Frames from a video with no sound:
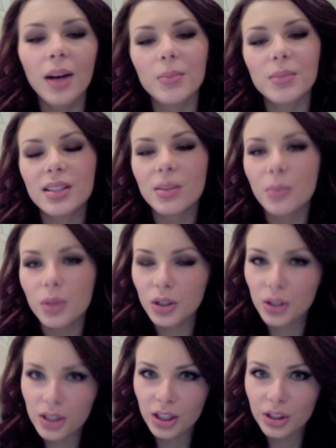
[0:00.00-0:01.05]
someone
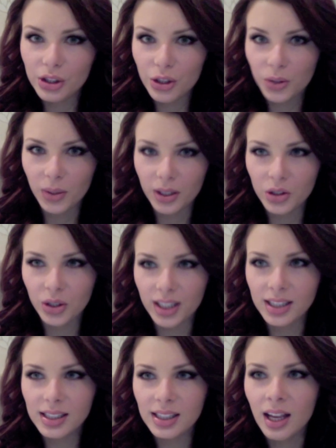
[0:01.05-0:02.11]
who did two
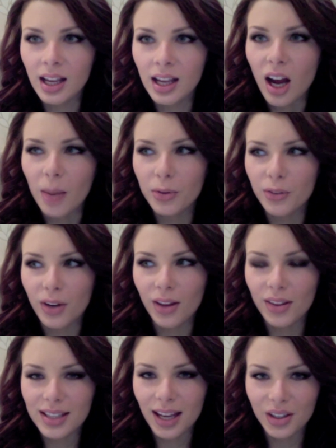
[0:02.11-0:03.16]
entries. I prefer the
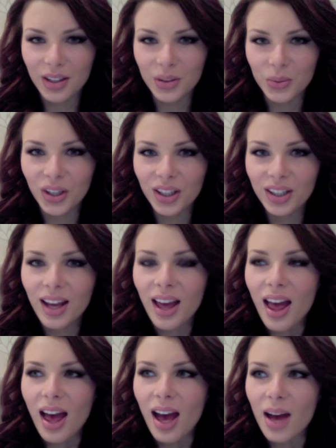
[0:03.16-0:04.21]
second one,
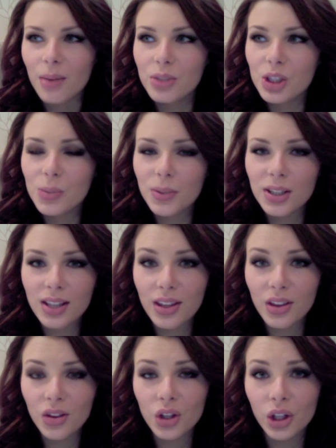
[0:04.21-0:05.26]
just because I
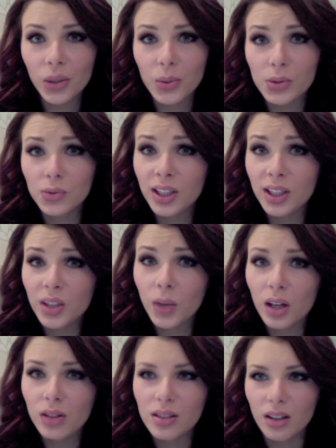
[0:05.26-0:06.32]
think the look was really
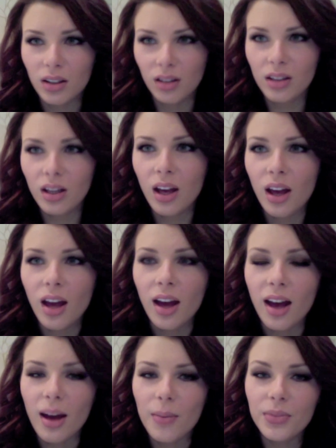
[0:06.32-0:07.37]
well done.
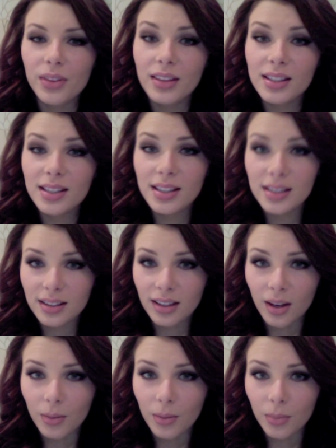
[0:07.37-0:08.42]
This is
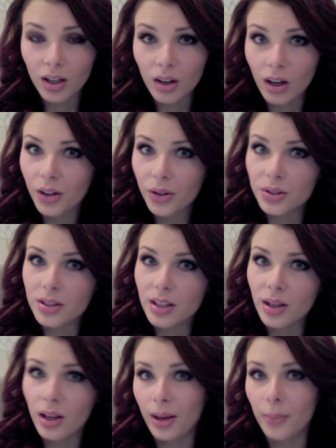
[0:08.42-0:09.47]
a guy who's
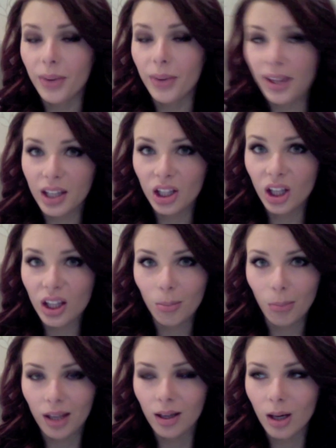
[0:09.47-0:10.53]
a beginner in
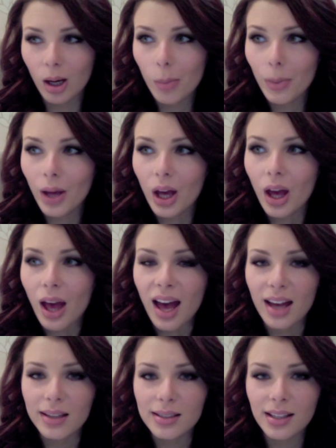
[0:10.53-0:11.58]
makeup,
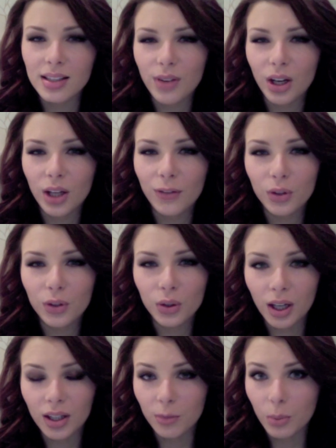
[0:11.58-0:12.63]
and he has very few
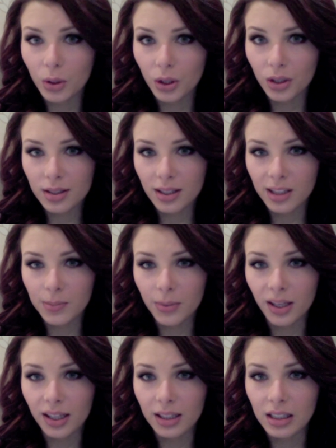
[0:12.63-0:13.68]
kind of products, he
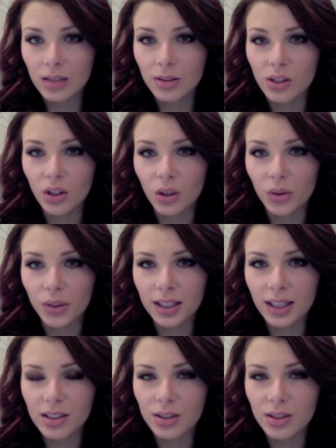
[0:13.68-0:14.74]
explained, so he
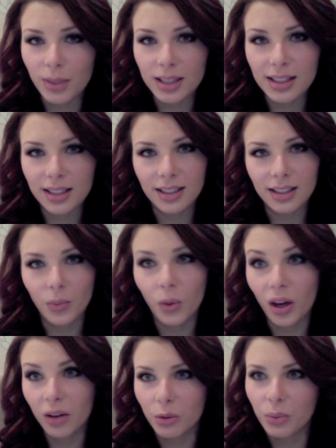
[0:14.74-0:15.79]
had to basically
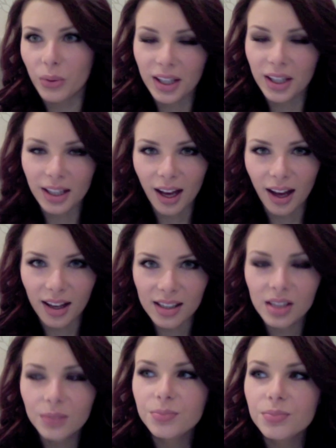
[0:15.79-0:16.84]
work with what he had.
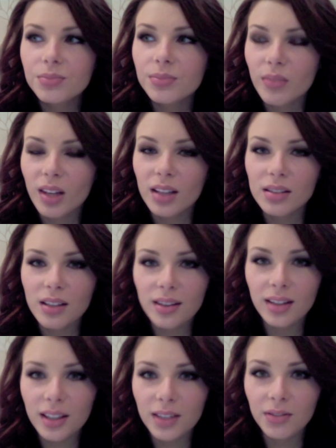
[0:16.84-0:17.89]
And I
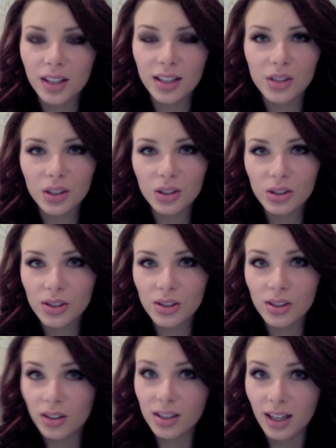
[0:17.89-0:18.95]
think given that he's only just
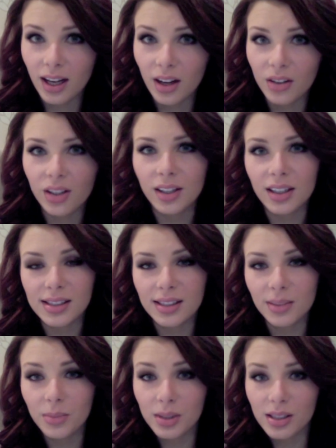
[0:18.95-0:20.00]
started out and has
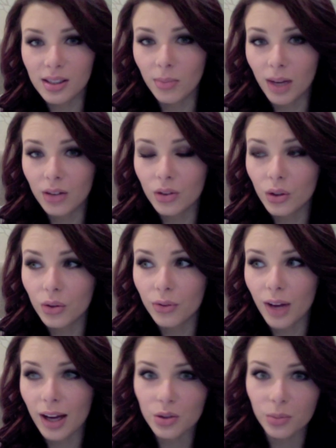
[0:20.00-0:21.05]
limited amount of
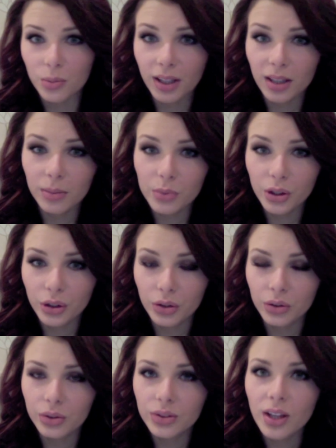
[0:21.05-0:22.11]
actual makeup to
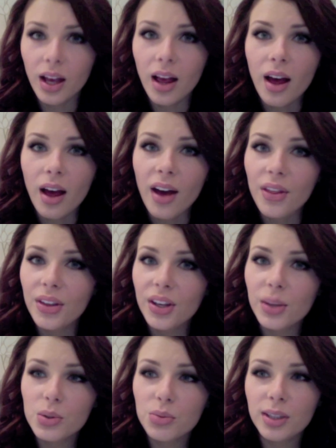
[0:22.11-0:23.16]
use, I think it
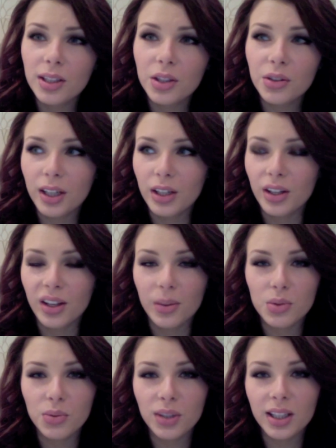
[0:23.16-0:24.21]
was a really great look. It
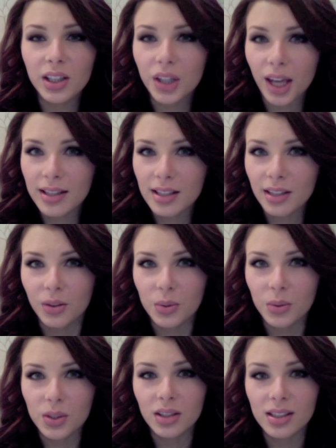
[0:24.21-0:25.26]
was really creative, it
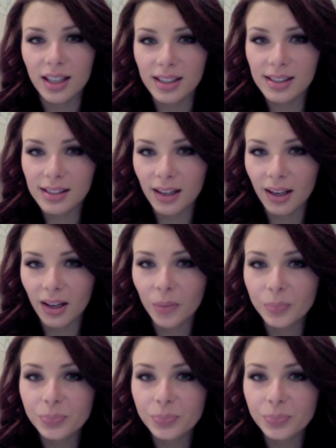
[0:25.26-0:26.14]
was artistic.